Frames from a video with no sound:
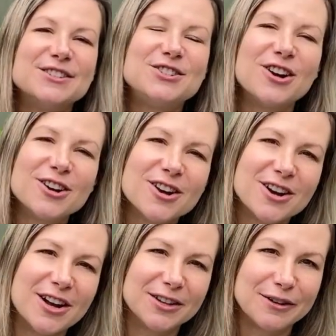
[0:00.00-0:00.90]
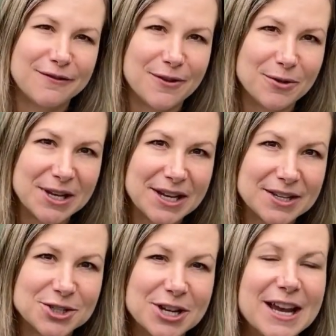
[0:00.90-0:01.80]
darker colored
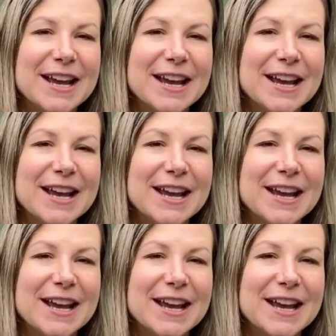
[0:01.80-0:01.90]
foliage.